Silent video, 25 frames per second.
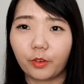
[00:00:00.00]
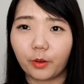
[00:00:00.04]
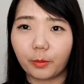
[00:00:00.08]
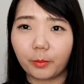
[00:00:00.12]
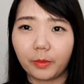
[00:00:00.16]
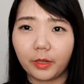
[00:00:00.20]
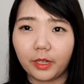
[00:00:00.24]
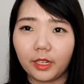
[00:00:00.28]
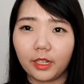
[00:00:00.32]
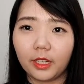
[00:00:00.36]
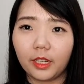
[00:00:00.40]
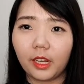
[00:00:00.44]
for
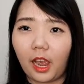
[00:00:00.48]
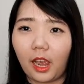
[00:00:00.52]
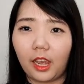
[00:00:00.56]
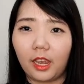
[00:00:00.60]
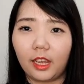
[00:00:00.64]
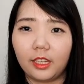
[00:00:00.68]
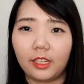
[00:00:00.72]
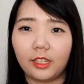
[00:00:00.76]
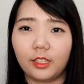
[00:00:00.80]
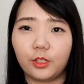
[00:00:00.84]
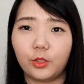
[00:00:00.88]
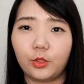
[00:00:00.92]
me,
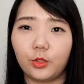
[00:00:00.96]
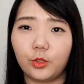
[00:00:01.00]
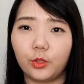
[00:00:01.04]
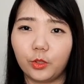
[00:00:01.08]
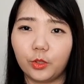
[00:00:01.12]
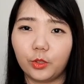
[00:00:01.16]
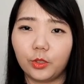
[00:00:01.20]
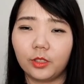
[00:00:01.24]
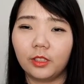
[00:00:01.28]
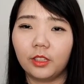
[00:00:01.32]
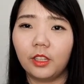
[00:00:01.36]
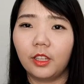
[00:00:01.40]
I
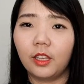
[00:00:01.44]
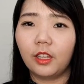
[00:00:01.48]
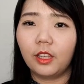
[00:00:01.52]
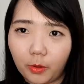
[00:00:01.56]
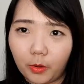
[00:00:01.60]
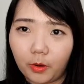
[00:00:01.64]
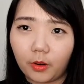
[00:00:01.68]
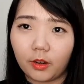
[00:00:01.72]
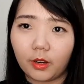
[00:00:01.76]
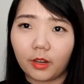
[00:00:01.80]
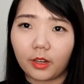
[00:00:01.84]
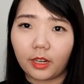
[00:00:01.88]
should
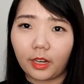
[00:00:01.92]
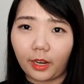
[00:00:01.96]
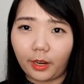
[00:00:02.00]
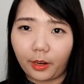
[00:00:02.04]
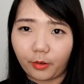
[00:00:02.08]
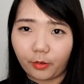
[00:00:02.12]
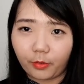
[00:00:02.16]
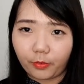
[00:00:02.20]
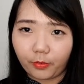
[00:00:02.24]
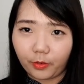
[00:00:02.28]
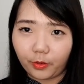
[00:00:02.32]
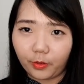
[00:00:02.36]
more
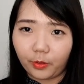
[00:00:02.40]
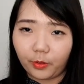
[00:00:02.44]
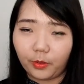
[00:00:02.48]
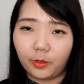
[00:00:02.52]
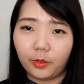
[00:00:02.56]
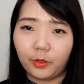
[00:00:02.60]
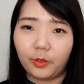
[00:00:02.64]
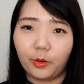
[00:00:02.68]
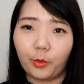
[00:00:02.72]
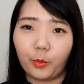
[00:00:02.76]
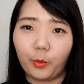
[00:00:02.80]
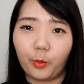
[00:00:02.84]

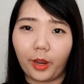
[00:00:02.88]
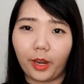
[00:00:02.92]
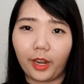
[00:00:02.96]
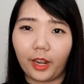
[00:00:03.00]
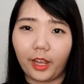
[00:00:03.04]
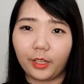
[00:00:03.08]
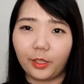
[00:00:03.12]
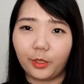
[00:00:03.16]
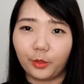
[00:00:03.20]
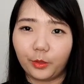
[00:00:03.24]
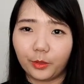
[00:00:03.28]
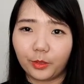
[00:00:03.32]
careful when
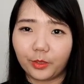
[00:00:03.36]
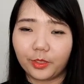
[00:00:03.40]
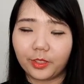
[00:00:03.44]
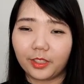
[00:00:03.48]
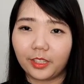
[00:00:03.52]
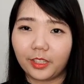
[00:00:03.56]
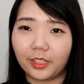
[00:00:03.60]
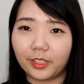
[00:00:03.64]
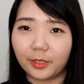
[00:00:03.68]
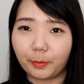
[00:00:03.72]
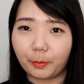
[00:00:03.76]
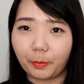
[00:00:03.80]
I use
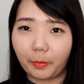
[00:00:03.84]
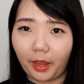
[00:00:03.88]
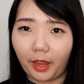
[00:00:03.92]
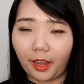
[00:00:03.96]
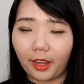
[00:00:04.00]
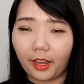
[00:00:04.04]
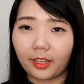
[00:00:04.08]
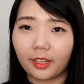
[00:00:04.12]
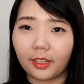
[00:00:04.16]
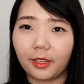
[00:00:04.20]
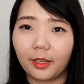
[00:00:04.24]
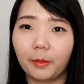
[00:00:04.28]
this
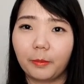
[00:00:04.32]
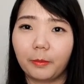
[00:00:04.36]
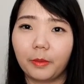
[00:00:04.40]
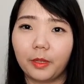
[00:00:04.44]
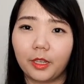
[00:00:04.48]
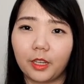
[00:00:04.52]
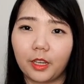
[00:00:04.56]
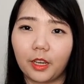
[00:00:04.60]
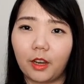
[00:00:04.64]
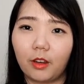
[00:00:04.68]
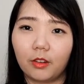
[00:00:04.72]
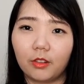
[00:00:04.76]
bag
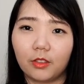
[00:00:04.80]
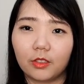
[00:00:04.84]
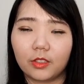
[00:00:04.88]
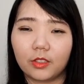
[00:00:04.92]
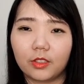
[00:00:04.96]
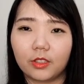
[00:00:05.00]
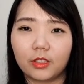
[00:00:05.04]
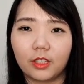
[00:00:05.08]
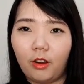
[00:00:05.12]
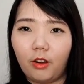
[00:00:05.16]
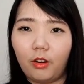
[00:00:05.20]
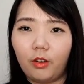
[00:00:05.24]

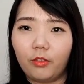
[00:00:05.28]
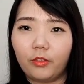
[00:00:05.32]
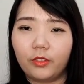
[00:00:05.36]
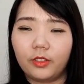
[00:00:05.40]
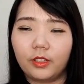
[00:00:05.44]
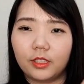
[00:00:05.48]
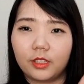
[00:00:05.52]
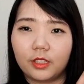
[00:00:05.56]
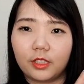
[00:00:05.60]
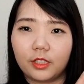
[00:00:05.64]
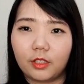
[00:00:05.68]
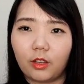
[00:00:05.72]
because of
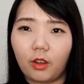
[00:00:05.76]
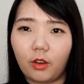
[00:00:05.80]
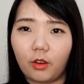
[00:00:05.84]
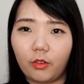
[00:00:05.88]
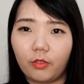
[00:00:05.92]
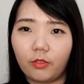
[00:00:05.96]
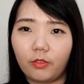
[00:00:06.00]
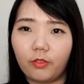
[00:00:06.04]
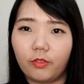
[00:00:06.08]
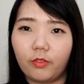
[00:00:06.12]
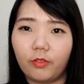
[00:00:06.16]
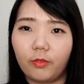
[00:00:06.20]
the
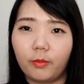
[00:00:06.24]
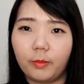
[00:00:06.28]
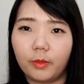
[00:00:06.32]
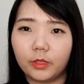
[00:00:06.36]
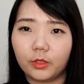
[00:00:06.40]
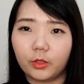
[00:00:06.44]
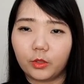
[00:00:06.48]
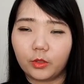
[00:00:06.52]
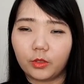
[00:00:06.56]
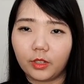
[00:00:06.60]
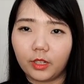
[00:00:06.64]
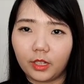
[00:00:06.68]
soft
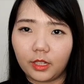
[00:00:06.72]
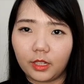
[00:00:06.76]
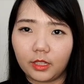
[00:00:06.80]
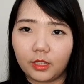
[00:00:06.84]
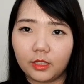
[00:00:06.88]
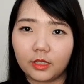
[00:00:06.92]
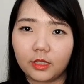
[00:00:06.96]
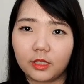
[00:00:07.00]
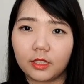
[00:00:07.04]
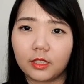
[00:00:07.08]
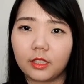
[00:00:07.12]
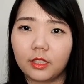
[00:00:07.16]

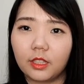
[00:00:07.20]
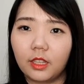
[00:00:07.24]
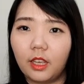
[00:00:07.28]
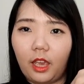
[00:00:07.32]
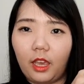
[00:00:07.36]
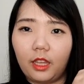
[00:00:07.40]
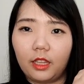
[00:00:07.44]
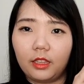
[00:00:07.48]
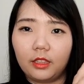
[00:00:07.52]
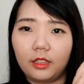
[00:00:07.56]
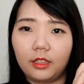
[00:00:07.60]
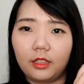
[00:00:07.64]
materials,
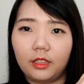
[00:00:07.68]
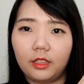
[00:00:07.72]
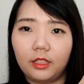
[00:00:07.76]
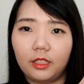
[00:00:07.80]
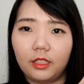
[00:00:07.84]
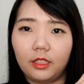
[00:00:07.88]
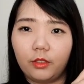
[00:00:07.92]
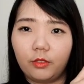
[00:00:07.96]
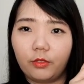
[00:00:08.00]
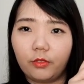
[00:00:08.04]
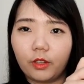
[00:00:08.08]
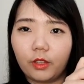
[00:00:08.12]
and
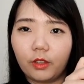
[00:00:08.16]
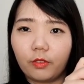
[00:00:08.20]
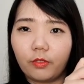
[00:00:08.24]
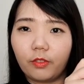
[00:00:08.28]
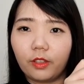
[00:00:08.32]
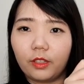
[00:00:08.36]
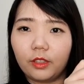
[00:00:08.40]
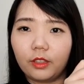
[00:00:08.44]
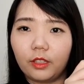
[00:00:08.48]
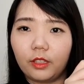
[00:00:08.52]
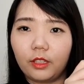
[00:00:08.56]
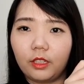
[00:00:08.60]
the
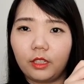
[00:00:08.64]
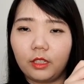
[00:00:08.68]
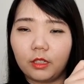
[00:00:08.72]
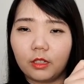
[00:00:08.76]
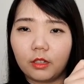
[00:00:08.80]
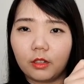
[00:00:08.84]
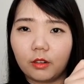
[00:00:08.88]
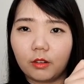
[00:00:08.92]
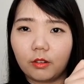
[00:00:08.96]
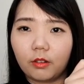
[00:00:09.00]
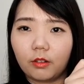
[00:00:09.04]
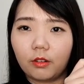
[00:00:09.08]
velvety
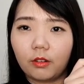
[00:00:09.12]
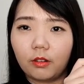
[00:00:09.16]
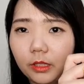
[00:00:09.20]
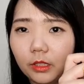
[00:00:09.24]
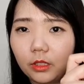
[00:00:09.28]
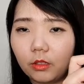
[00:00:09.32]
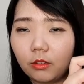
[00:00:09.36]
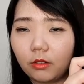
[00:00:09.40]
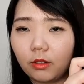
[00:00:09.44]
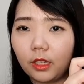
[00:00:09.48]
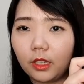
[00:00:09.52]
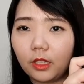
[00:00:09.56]
inner
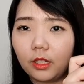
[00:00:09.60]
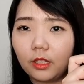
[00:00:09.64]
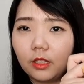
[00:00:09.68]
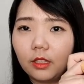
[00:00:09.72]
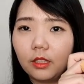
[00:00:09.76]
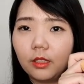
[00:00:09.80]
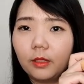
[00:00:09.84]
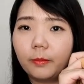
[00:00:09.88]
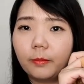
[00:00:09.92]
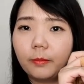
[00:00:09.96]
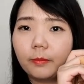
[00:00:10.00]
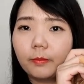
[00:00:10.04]

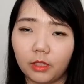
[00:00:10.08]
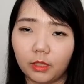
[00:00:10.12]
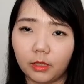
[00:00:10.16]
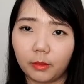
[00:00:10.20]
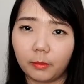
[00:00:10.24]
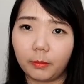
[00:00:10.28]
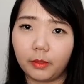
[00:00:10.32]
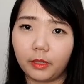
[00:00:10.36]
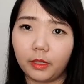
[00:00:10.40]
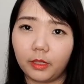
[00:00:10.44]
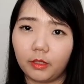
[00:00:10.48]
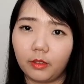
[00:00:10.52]
material will
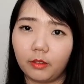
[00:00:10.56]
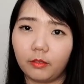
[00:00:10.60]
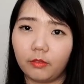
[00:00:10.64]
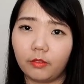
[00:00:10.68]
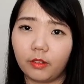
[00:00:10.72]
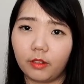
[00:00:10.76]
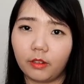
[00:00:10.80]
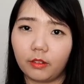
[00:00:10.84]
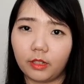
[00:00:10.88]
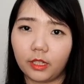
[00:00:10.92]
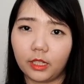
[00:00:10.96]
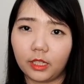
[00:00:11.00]
be
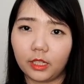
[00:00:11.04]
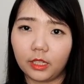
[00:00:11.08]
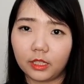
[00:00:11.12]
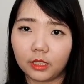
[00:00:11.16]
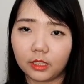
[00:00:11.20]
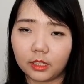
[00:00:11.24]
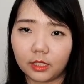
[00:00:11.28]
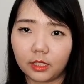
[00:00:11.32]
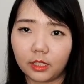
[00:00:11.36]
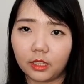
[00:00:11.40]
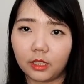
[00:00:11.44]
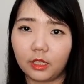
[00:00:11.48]
very
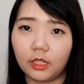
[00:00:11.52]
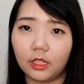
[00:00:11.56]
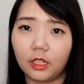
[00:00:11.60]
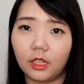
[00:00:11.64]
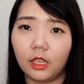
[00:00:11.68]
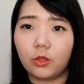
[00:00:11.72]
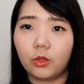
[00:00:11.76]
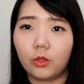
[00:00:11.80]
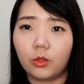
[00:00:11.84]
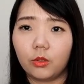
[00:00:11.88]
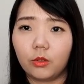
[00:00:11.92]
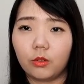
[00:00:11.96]
easy
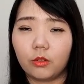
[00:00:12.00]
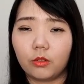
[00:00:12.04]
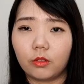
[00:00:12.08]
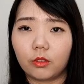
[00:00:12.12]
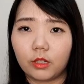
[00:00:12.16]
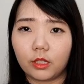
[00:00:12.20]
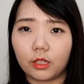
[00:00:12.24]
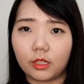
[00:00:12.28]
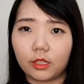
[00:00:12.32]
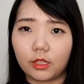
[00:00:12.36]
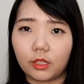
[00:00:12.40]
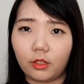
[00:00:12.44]
to
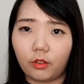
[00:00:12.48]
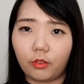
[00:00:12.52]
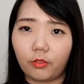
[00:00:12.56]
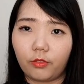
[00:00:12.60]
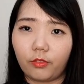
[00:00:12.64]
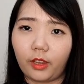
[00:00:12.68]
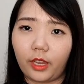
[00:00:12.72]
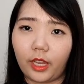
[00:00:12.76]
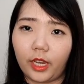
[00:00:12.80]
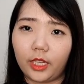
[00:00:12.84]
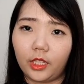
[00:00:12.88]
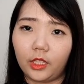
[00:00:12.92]

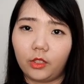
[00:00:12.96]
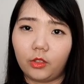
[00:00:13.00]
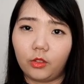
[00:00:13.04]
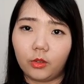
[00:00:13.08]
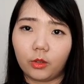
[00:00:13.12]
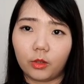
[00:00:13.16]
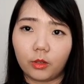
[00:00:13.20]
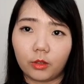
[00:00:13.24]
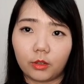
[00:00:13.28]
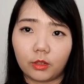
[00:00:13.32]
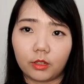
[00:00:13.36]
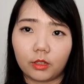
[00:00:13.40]
receive any
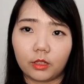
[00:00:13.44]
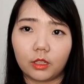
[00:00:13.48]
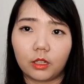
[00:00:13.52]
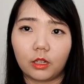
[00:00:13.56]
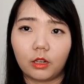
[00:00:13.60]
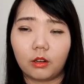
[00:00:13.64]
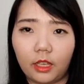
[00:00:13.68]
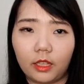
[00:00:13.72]
dirt.